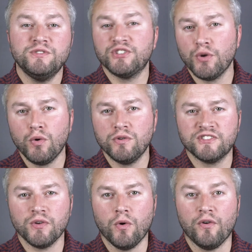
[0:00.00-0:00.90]

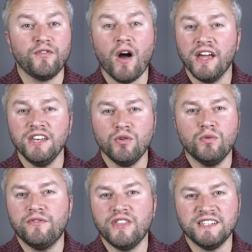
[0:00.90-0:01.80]
source or find
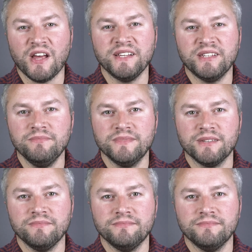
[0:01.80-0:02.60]
all of these items?